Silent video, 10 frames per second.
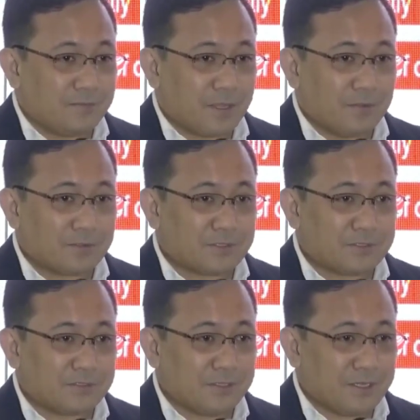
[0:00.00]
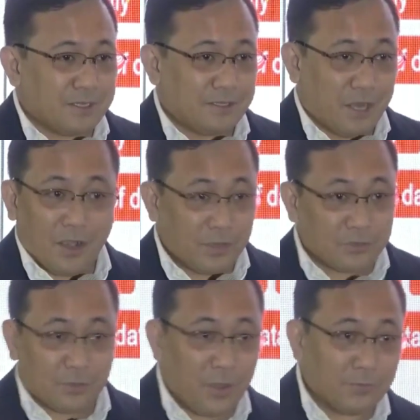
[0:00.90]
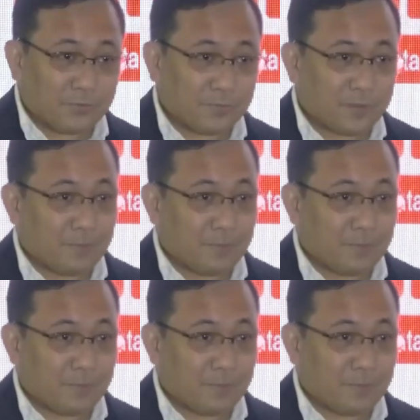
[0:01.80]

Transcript: because they are in their own.